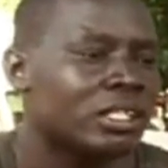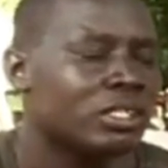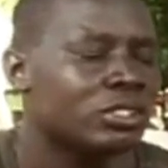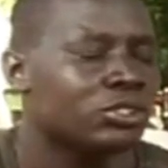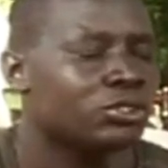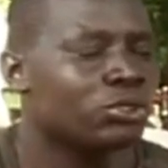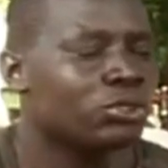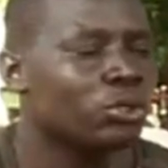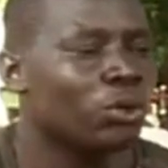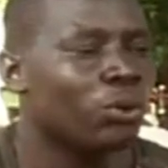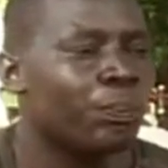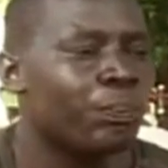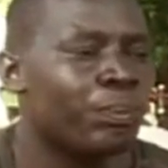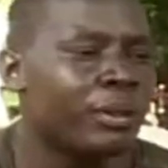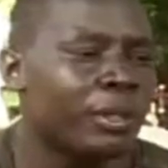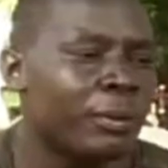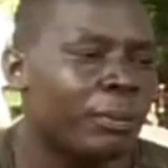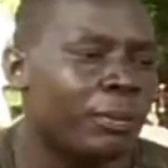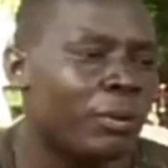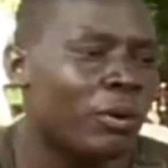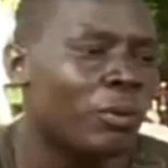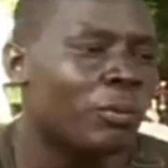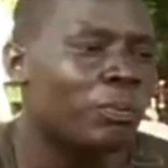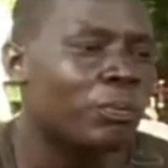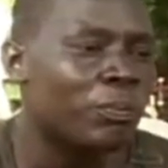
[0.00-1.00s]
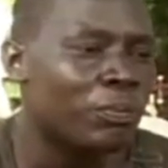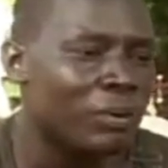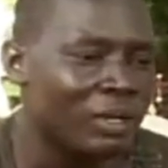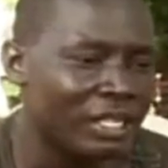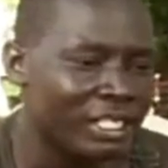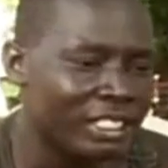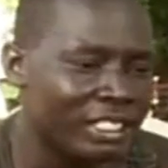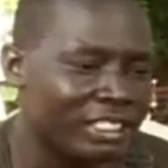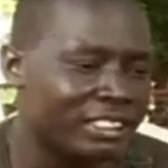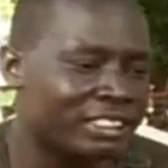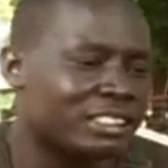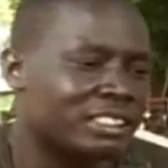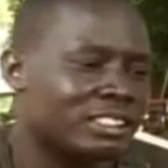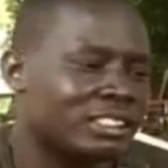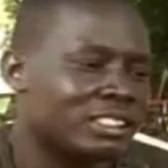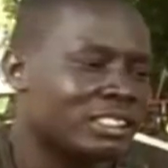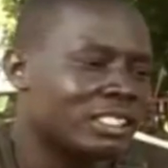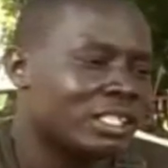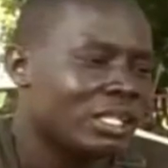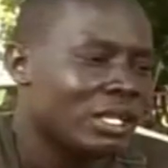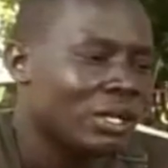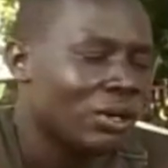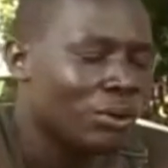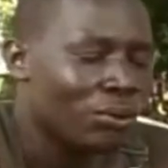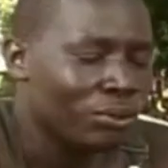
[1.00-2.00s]
So people, please,
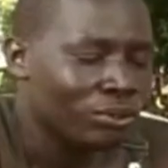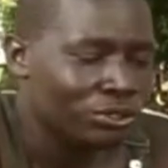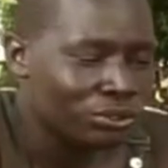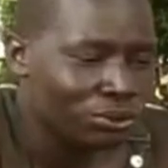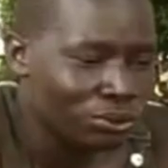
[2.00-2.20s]
we